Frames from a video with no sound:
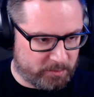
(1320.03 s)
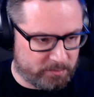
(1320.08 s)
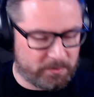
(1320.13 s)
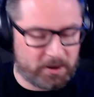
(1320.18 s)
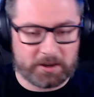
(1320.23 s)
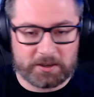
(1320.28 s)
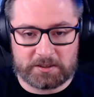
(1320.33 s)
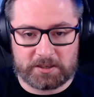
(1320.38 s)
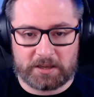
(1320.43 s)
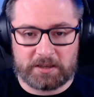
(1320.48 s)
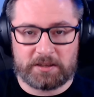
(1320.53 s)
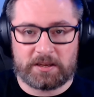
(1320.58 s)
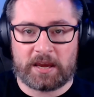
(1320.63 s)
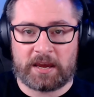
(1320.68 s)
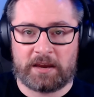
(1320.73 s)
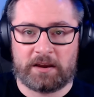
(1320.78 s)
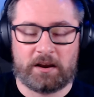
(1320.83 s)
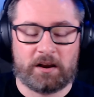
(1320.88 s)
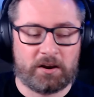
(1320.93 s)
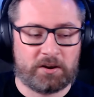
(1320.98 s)
Mike D,
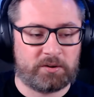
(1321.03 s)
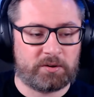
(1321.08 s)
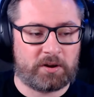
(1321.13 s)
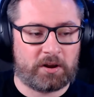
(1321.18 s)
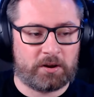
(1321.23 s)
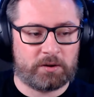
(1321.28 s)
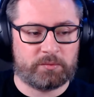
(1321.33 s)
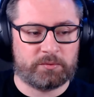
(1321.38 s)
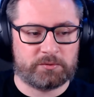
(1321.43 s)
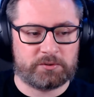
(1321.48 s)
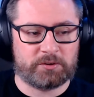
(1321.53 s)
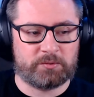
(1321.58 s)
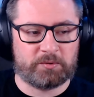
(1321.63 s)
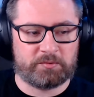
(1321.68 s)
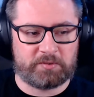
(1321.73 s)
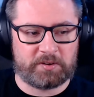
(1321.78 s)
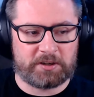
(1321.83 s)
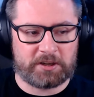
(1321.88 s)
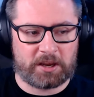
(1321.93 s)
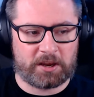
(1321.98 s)
yeah, I will do a
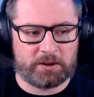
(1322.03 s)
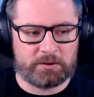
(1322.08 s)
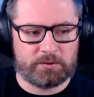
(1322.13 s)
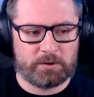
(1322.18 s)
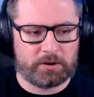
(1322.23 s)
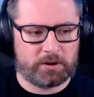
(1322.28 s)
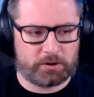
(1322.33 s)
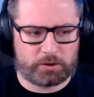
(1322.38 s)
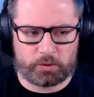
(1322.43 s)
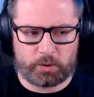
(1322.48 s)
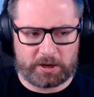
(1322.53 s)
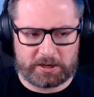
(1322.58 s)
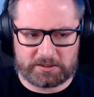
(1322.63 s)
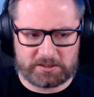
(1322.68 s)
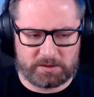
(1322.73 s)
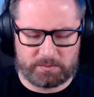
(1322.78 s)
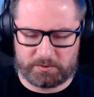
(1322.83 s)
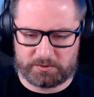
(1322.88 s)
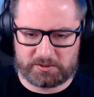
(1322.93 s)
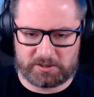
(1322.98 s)
video, a quick
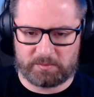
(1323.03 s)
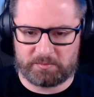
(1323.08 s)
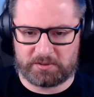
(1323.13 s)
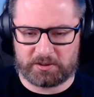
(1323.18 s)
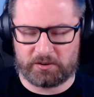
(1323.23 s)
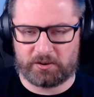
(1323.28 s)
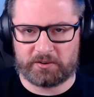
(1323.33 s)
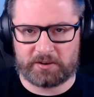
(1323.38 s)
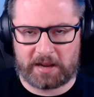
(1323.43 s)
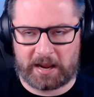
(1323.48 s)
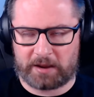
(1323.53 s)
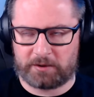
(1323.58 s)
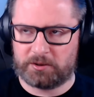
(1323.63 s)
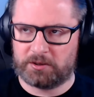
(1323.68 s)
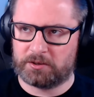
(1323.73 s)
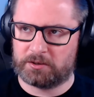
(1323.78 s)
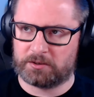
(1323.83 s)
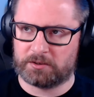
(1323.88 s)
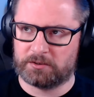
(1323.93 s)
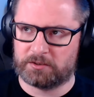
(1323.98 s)
tip or something on how
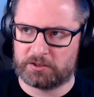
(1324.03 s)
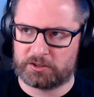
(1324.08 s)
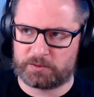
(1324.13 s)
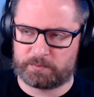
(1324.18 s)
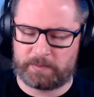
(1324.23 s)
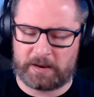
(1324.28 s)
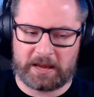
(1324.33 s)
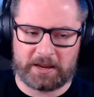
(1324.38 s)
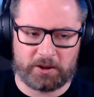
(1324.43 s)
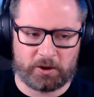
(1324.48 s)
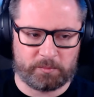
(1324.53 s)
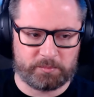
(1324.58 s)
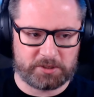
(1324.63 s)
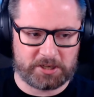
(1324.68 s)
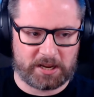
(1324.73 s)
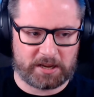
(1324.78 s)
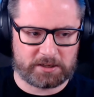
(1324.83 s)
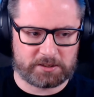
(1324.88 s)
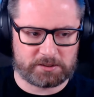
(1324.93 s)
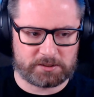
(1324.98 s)
you can display
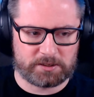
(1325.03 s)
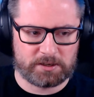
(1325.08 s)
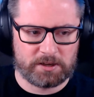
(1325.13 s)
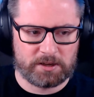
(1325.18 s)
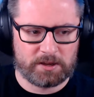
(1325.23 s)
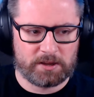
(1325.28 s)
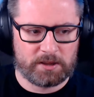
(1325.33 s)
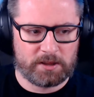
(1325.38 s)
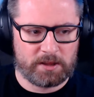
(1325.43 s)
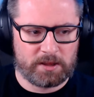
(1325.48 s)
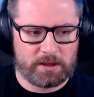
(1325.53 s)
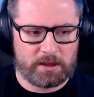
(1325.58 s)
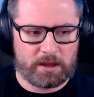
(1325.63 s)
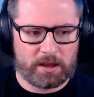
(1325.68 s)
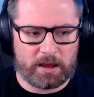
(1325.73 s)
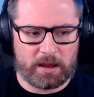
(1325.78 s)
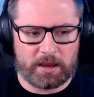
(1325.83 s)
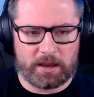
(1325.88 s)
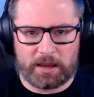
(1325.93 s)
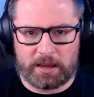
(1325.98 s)
objects
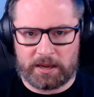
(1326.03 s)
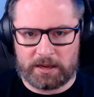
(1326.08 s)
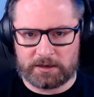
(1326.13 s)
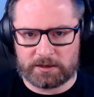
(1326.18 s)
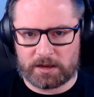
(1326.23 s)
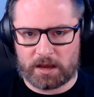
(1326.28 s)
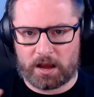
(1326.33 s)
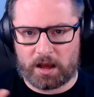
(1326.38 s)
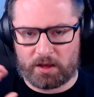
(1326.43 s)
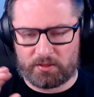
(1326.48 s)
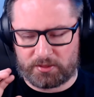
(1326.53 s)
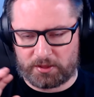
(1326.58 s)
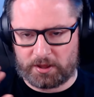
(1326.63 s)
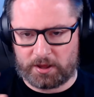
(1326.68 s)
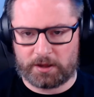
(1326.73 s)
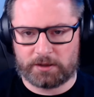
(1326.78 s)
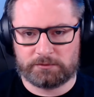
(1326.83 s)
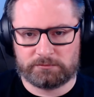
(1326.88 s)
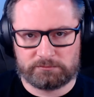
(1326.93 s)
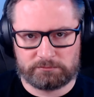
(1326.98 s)
in
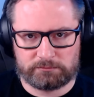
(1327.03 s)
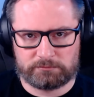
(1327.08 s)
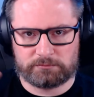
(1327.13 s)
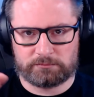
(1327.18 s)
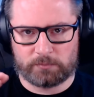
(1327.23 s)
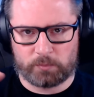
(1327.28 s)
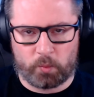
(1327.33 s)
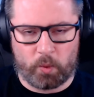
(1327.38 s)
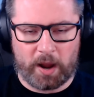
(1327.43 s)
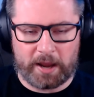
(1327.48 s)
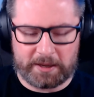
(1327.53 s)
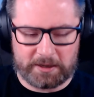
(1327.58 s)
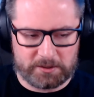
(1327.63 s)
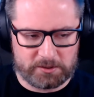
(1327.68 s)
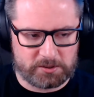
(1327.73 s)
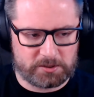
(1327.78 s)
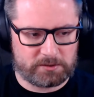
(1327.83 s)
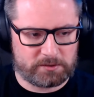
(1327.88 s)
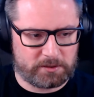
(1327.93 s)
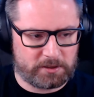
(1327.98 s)
other
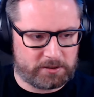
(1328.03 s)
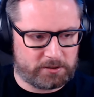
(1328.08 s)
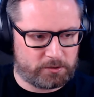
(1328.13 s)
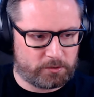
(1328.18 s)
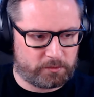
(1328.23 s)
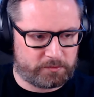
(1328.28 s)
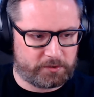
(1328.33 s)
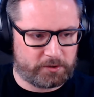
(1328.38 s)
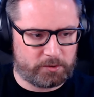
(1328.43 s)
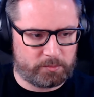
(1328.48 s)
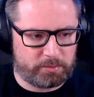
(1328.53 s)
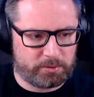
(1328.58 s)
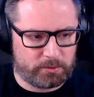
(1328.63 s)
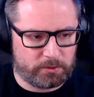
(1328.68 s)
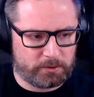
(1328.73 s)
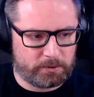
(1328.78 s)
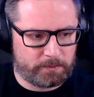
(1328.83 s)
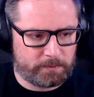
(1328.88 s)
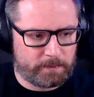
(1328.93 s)
ways in your viewport.